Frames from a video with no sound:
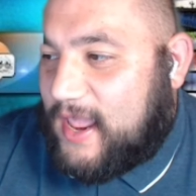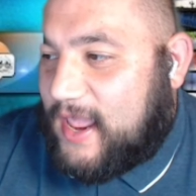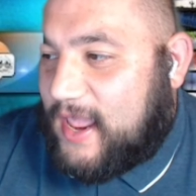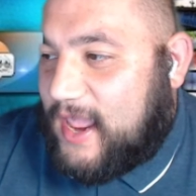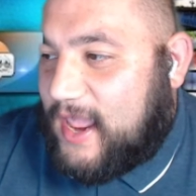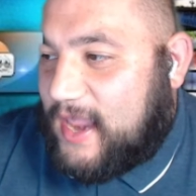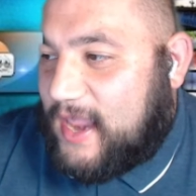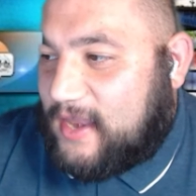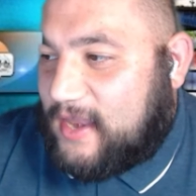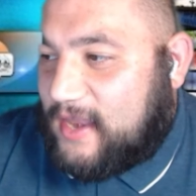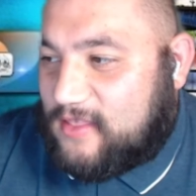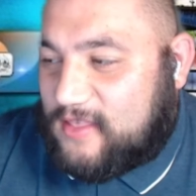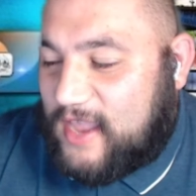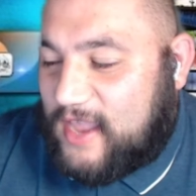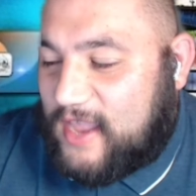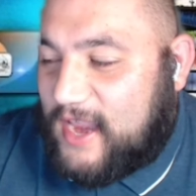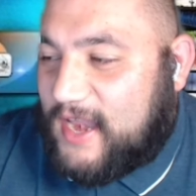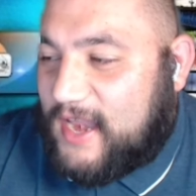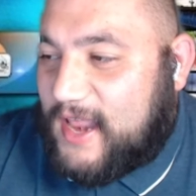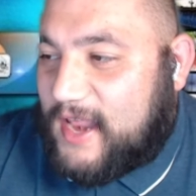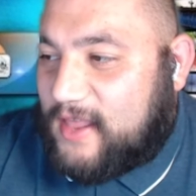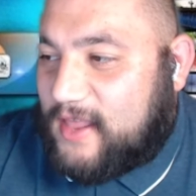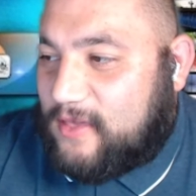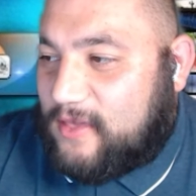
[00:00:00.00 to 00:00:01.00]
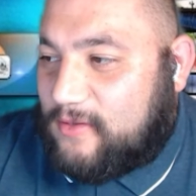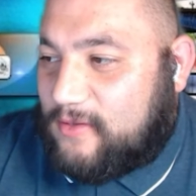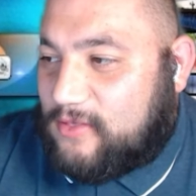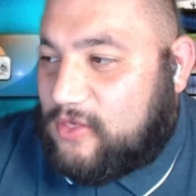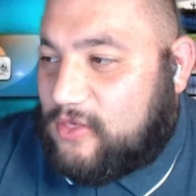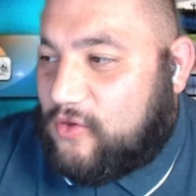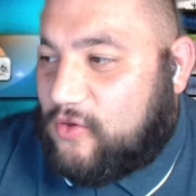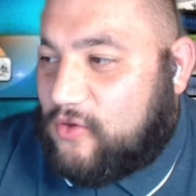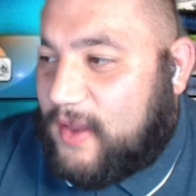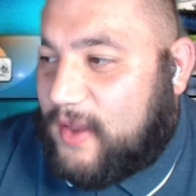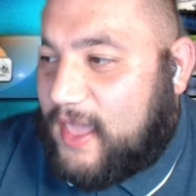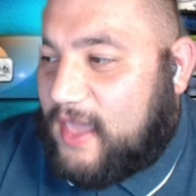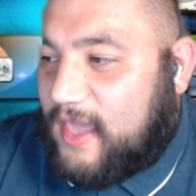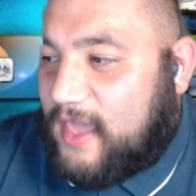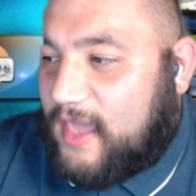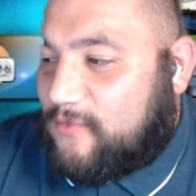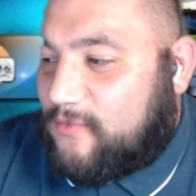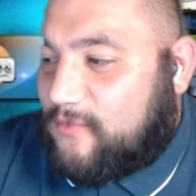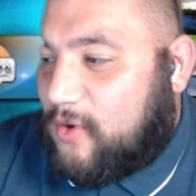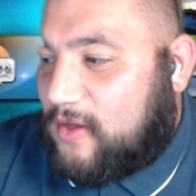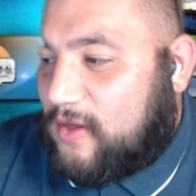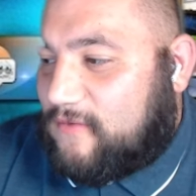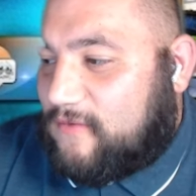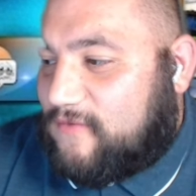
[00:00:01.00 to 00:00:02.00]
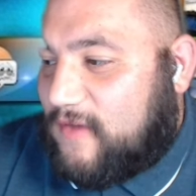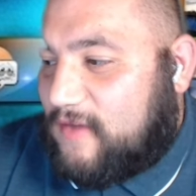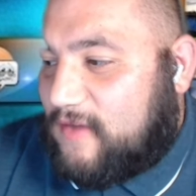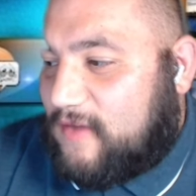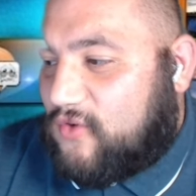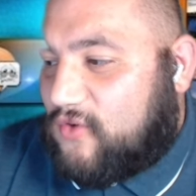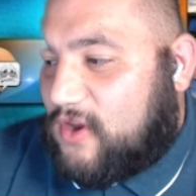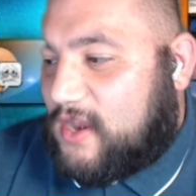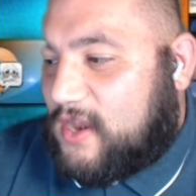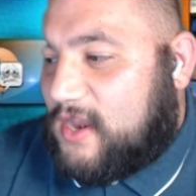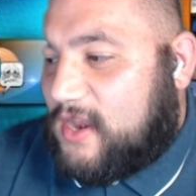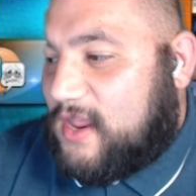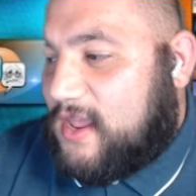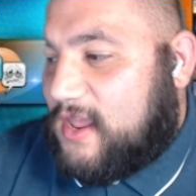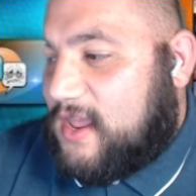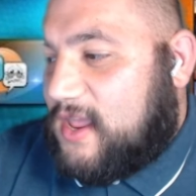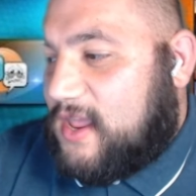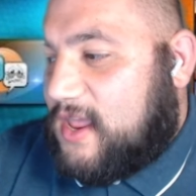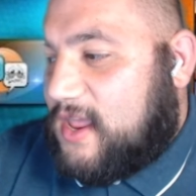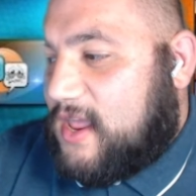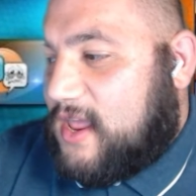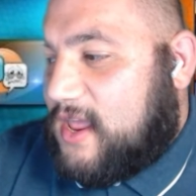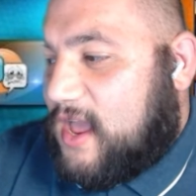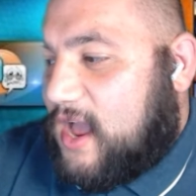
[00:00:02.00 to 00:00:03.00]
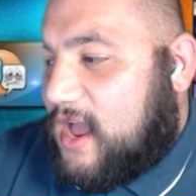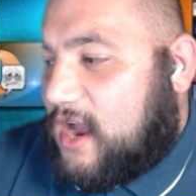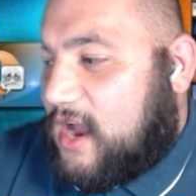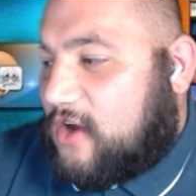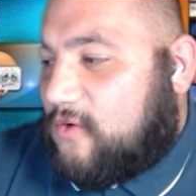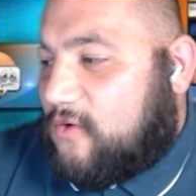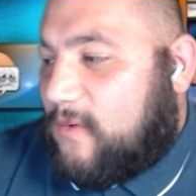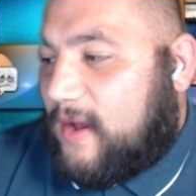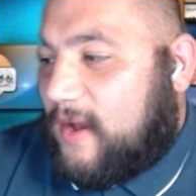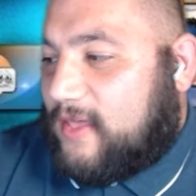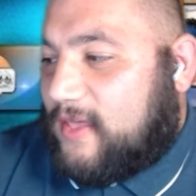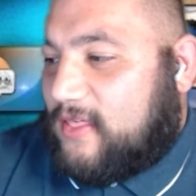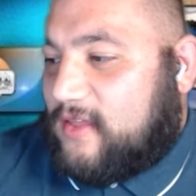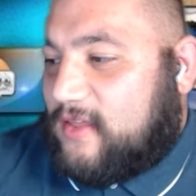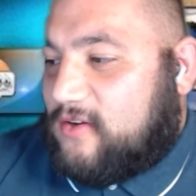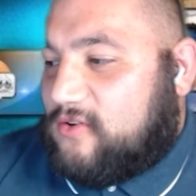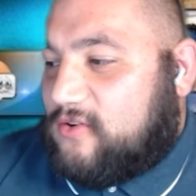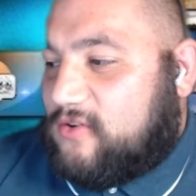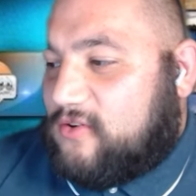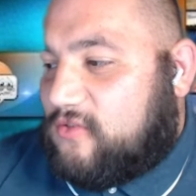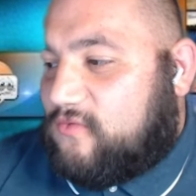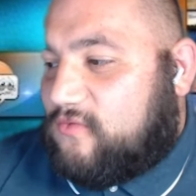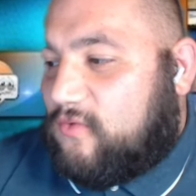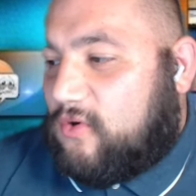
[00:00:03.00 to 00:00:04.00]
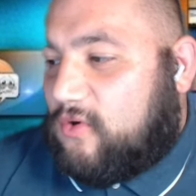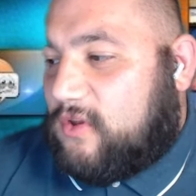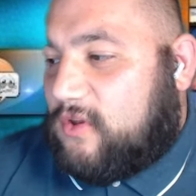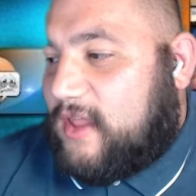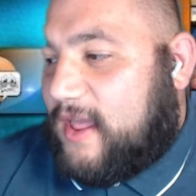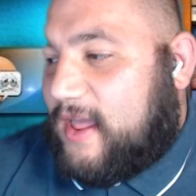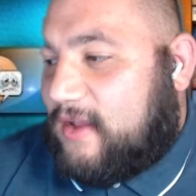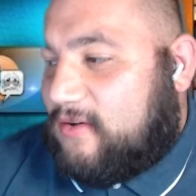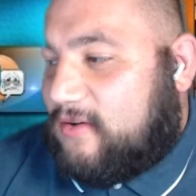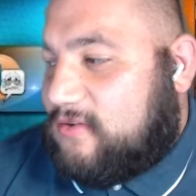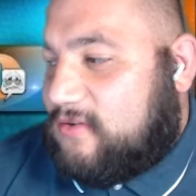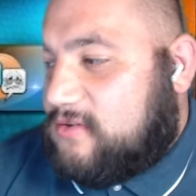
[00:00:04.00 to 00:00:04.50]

and stayed at a 2.5-point favorite. Kawhi Leonard is ruled out.